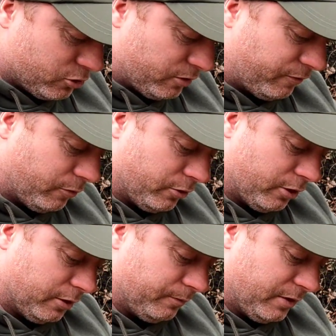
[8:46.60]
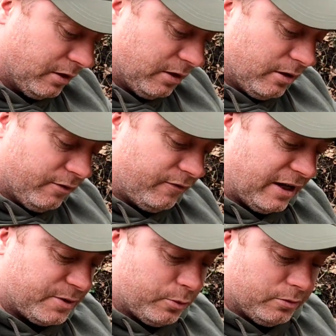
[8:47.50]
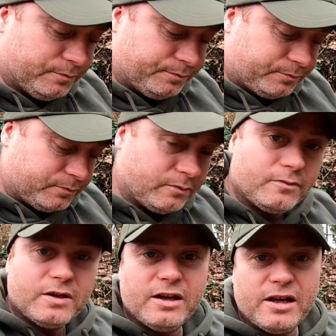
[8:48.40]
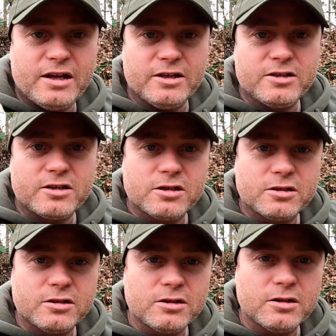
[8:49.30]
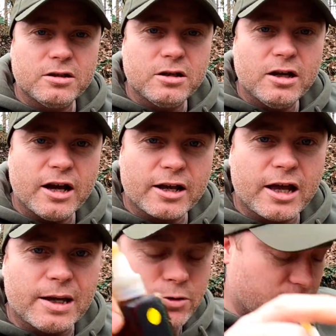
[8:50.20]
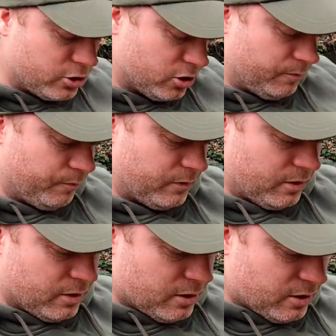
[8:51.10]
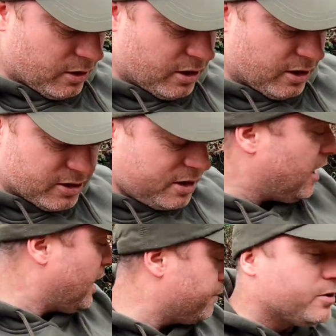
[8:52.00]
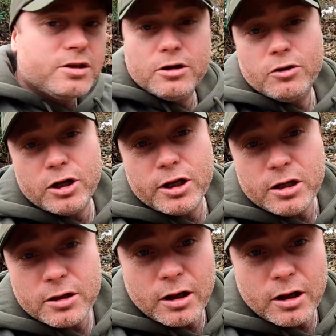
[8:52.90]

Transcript: OG Fruit and Nut flat spot. It is a game changer. It is absolutely